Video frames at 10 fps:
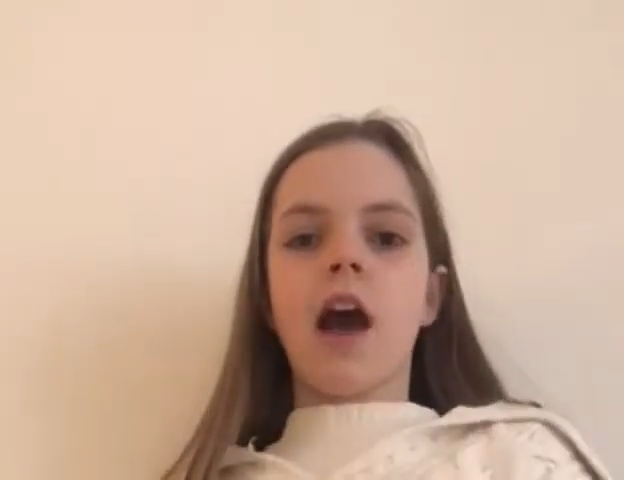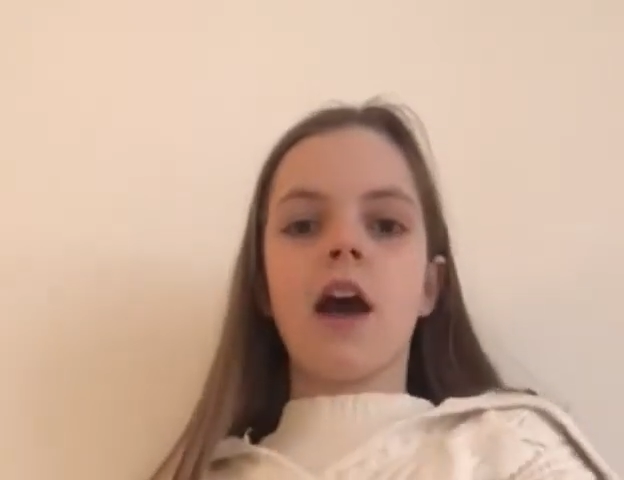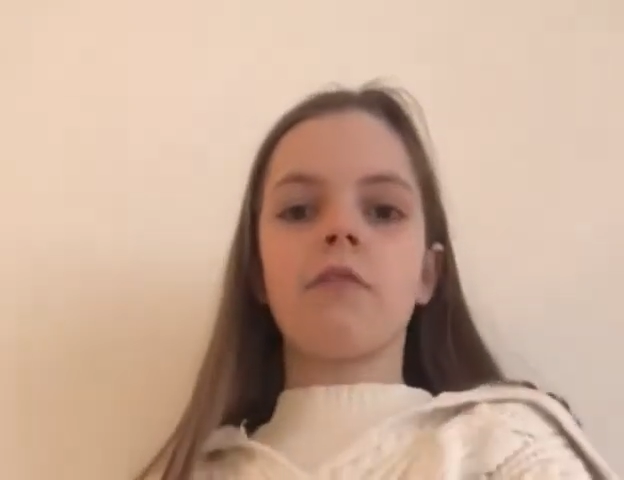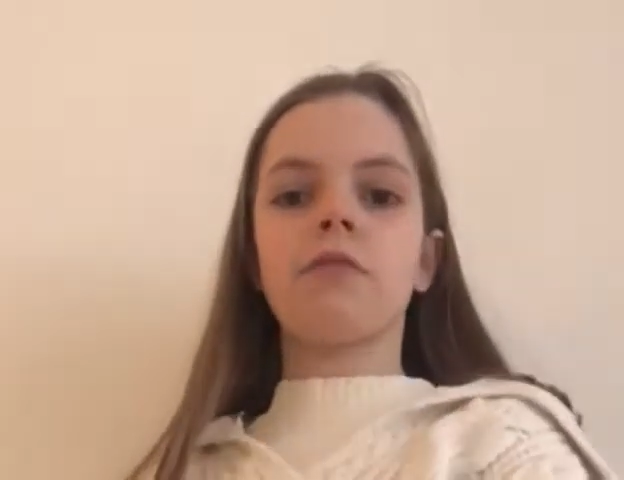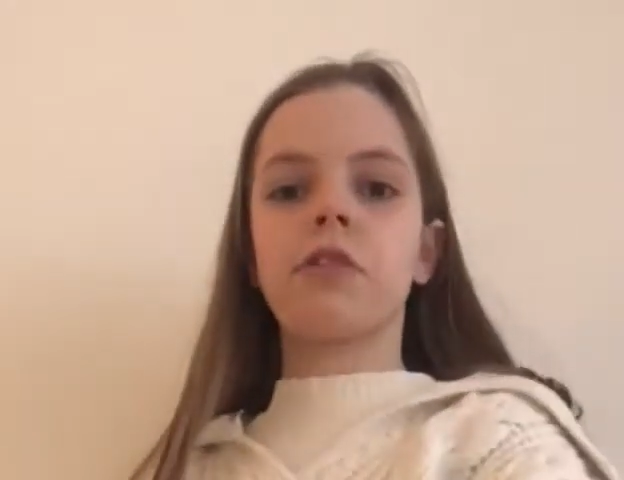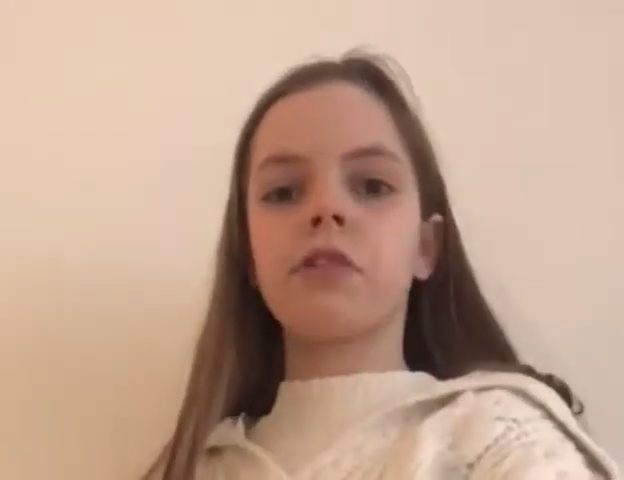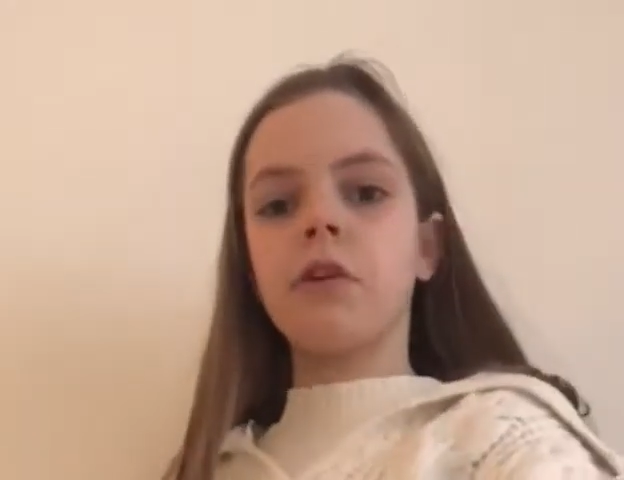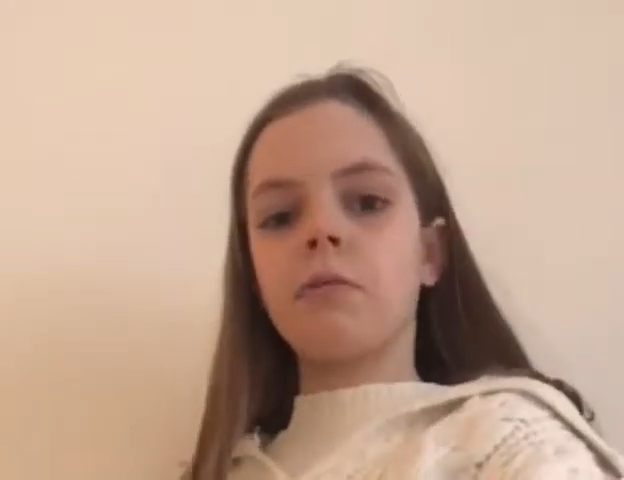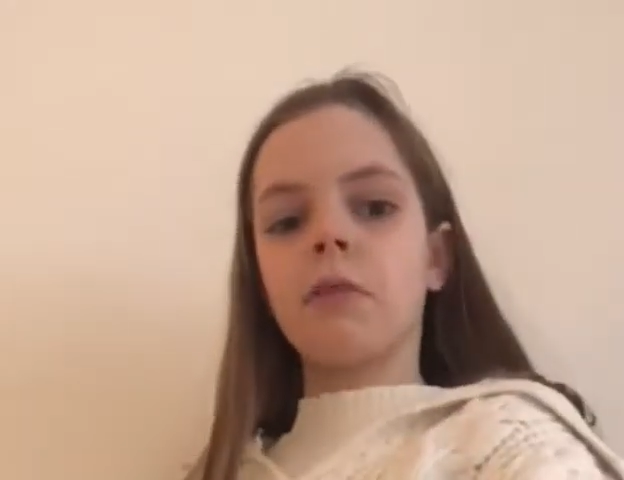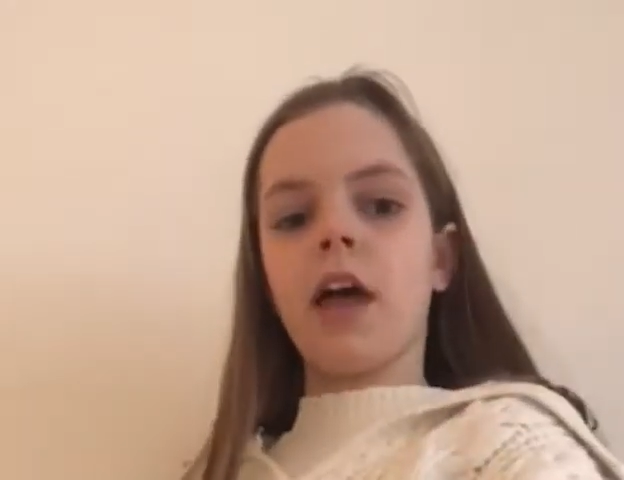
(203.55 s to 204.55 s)
have
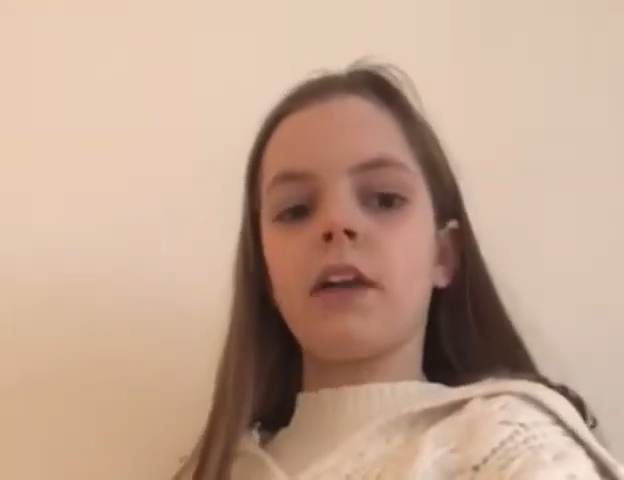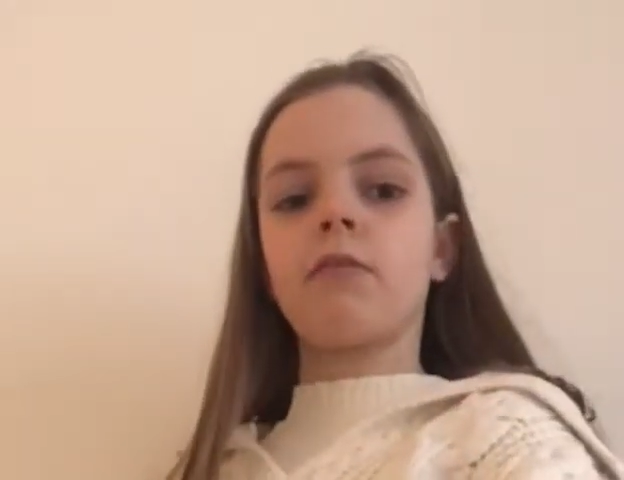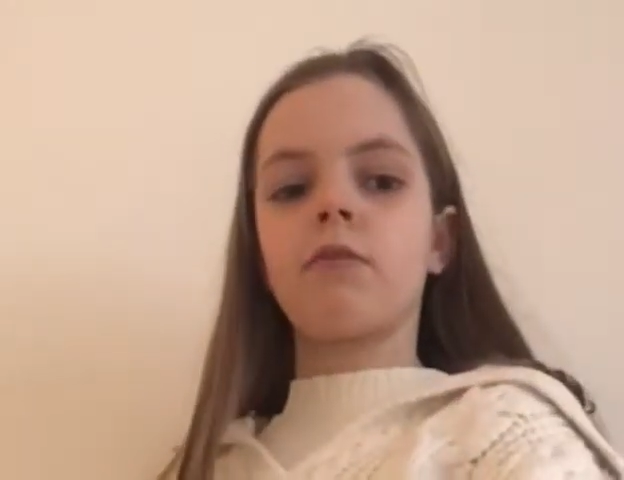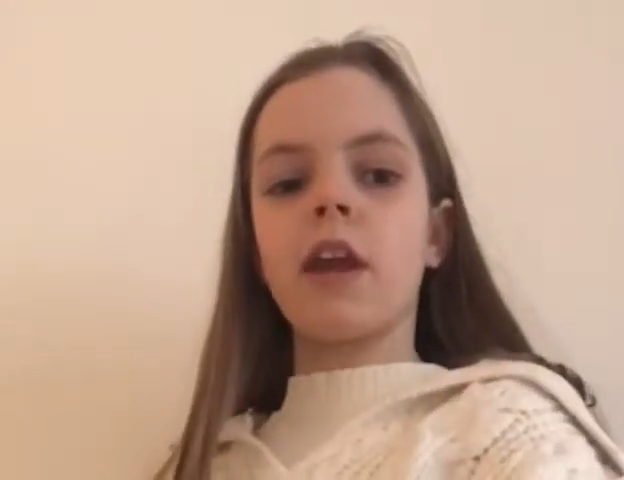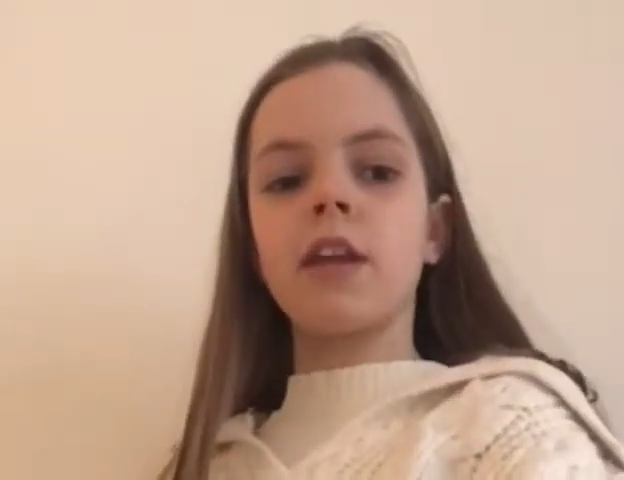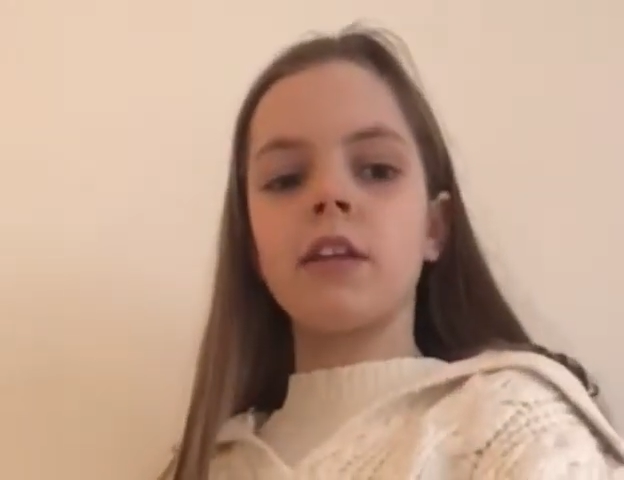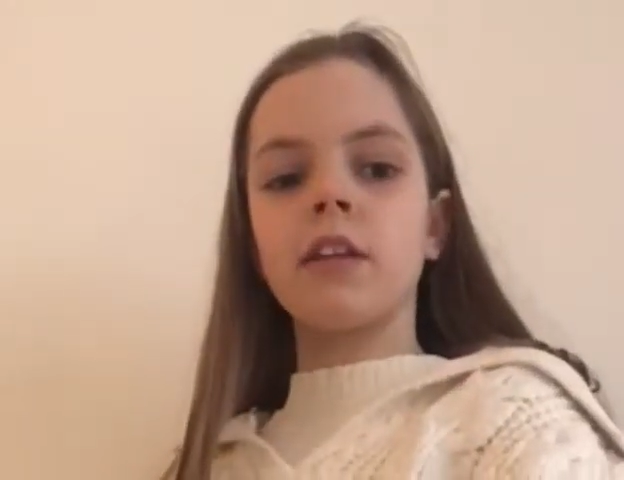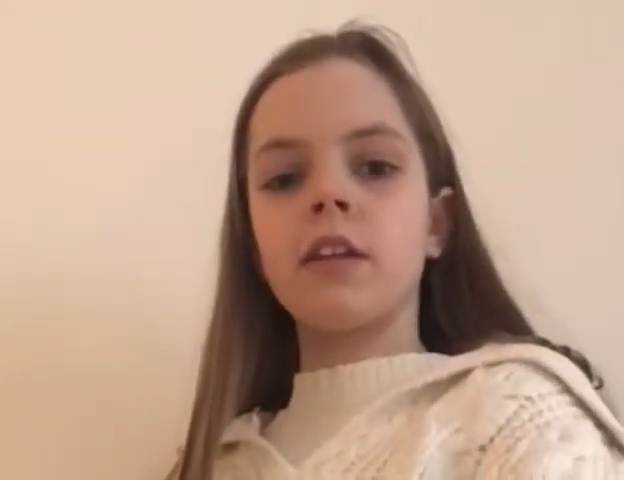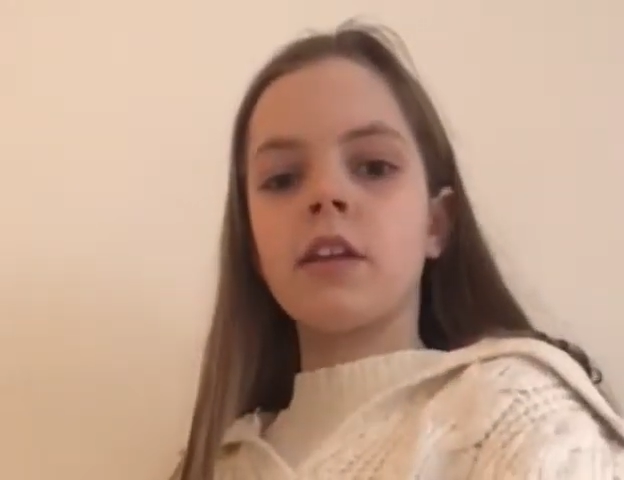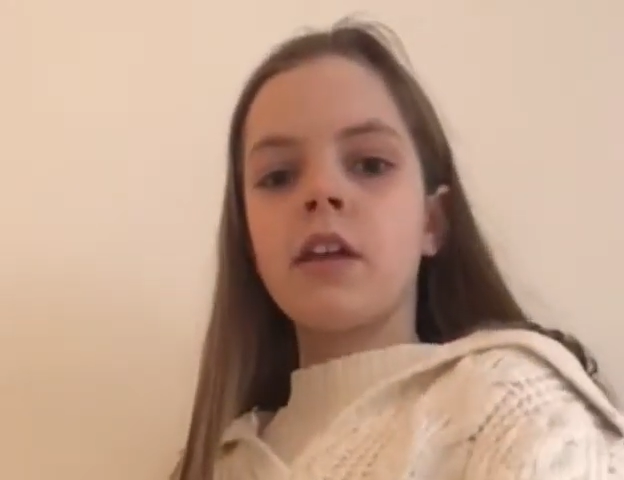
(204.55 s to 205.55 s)
some light rain,